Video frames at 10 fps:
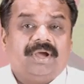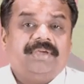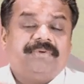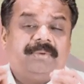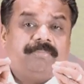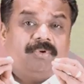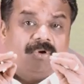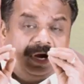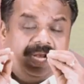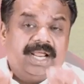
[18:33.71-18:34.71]
if a
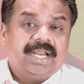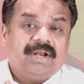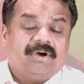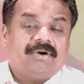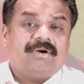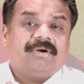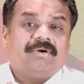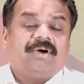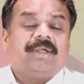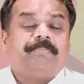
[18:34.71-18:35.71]
ordinary law
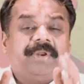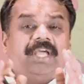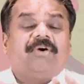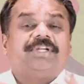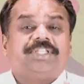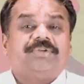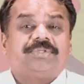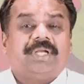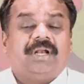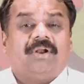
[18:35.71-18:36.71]
or a
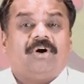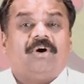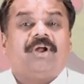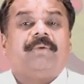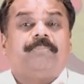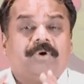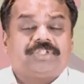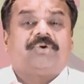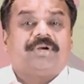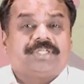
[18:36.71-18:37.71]
pre-constitutional law or a
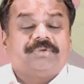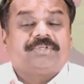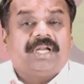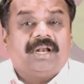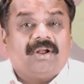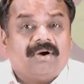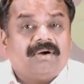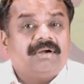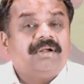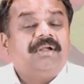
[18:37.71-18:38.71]
post-constitutional law,